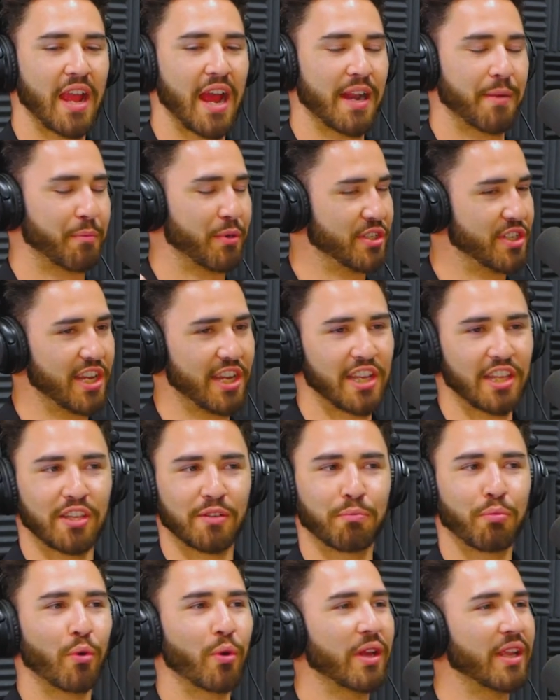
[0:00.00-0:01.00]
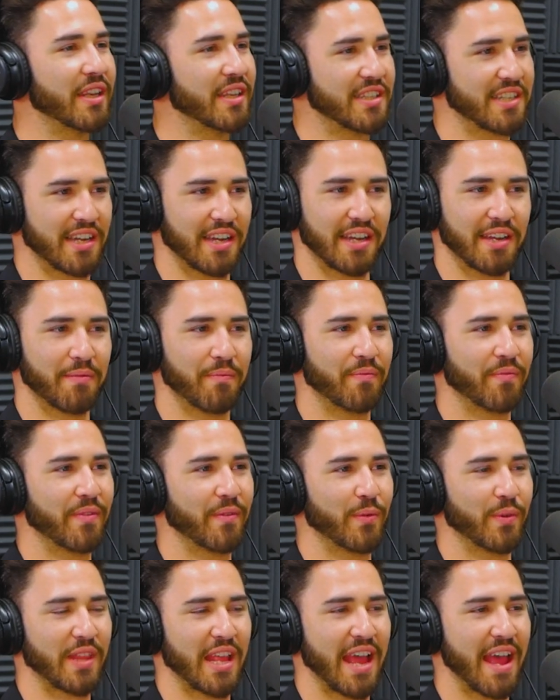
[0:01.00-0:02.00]
at a particular point in time
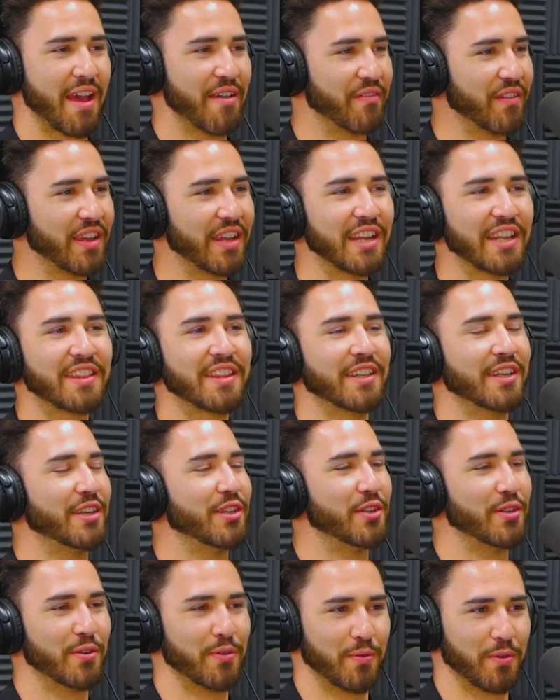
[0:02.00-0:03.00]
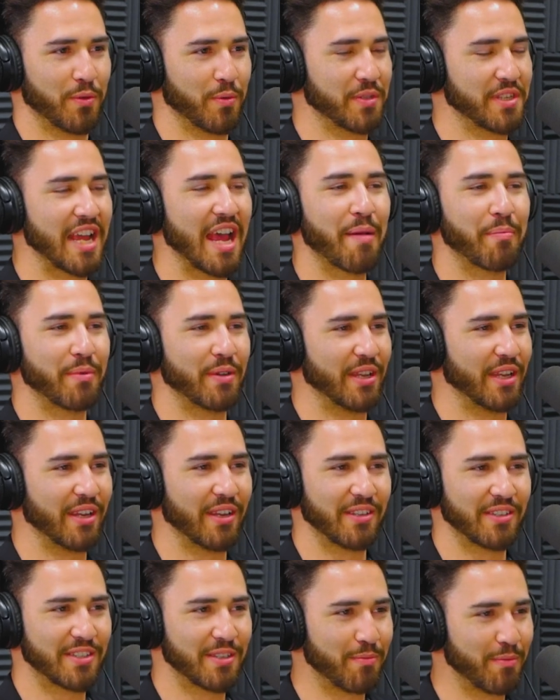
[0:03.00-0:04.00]
would that have anything to do with what's
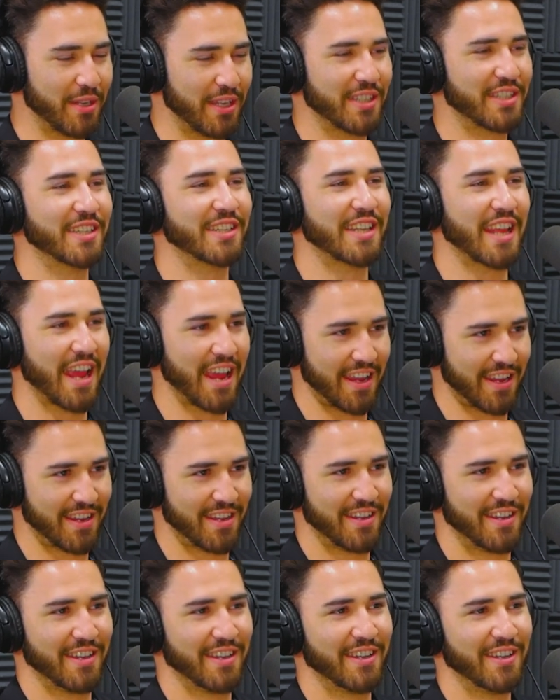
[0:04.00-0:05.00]
happening to me today